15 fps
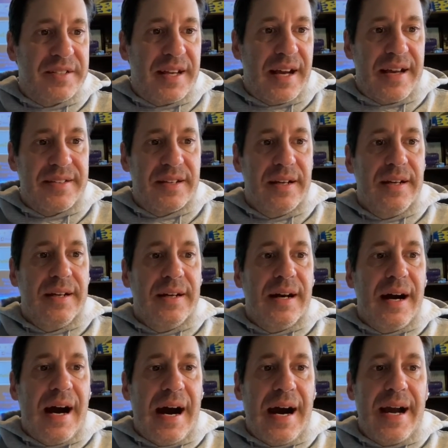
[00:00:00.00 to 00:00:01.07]
says,
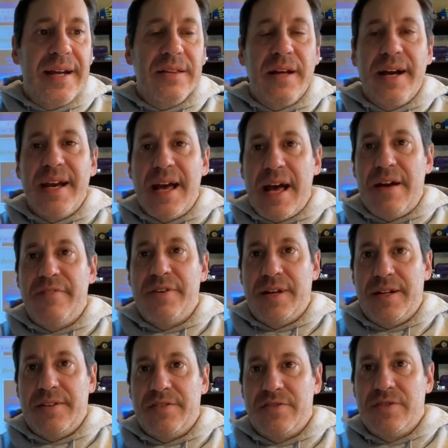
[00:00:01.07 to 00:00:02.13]
highlight
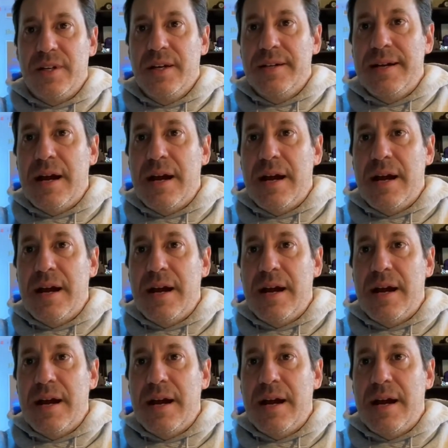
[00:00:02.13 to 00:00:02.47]
evidence.